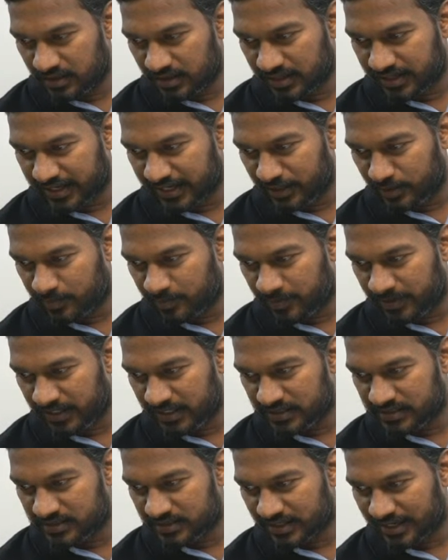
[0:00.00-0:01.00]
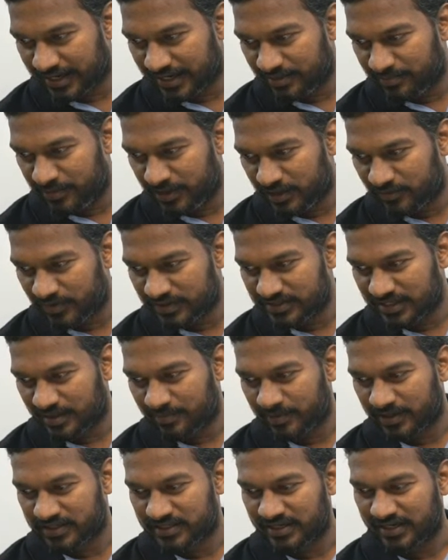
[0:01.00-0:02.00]
Can you please add bitwise
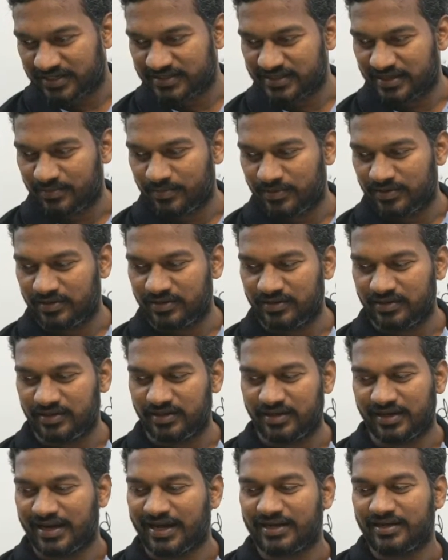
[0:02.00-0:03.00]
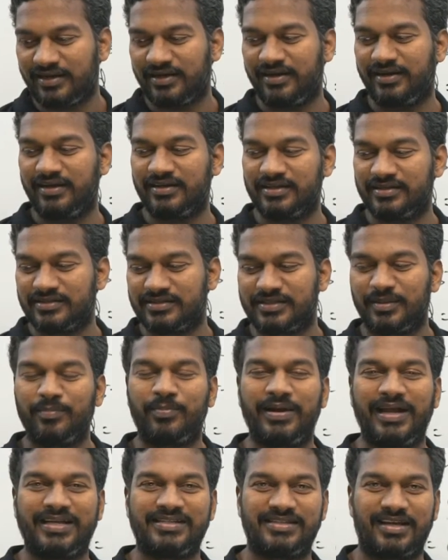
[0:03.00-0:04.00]
operation example? Not
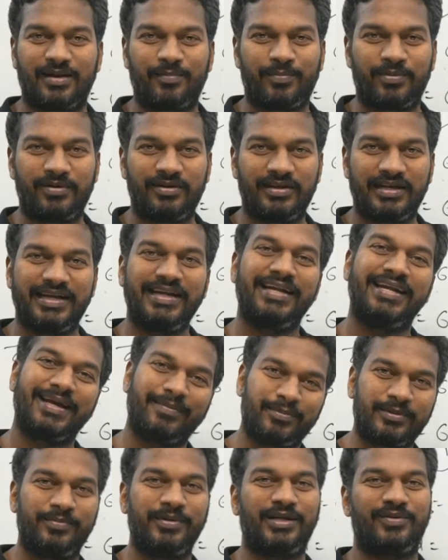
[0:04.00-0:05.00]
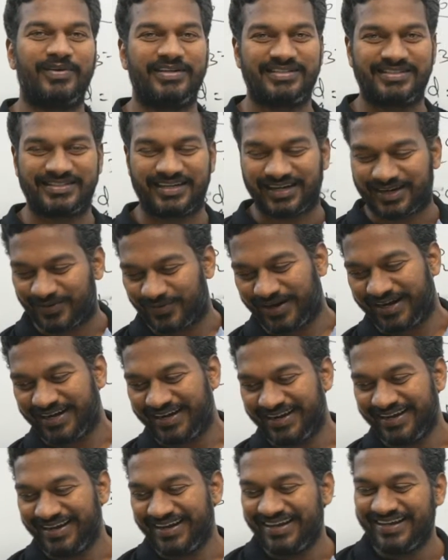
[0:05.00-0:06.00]
simple example, in-depth bitwise is required.
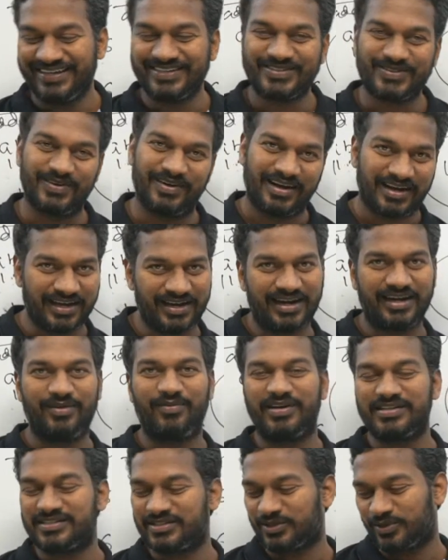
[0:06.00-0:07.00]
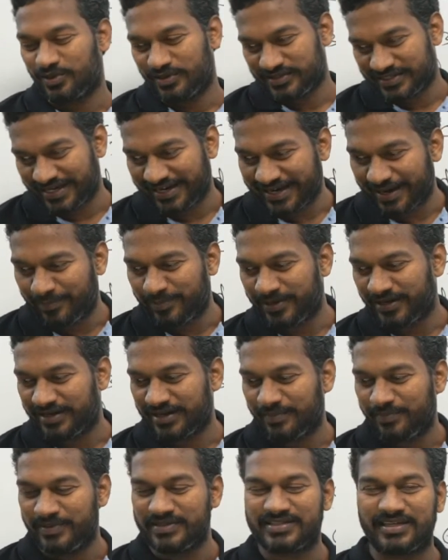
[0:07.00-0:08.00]
So again, advanced course I kept it
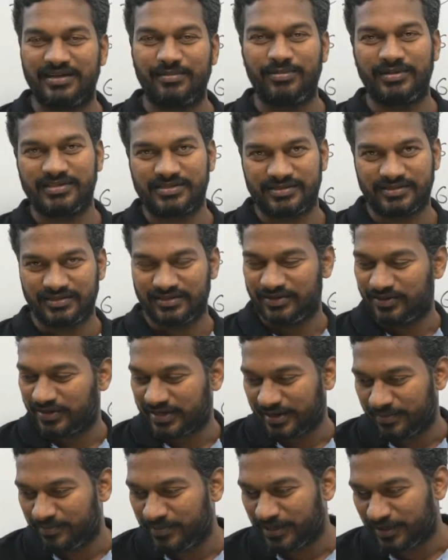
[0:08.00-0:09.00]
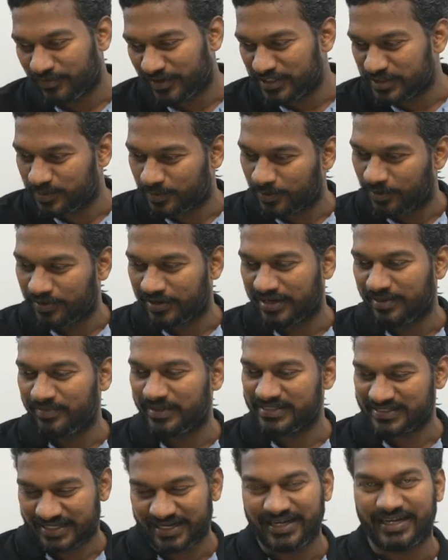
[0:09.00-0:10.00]
up in syllabus. Okay, bitwise
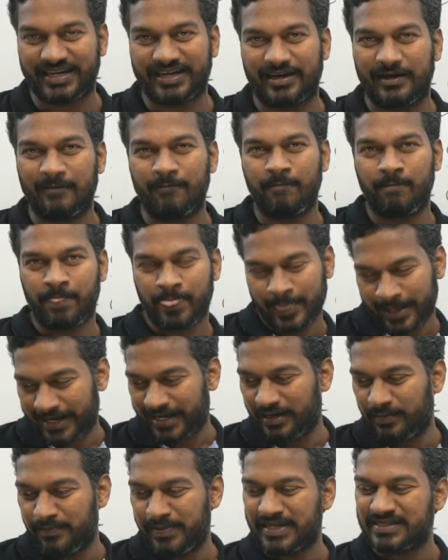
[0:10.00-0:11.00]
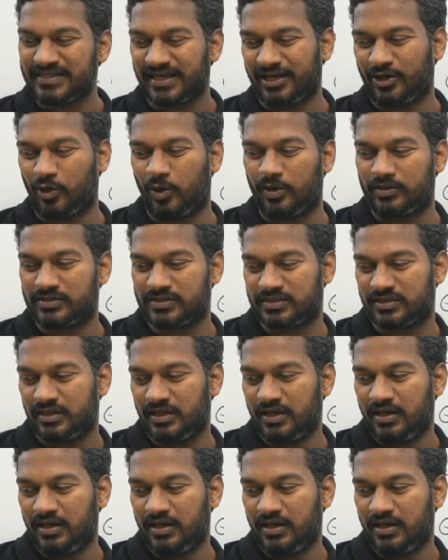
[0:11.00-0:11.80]
programming is critical. Again, basic course,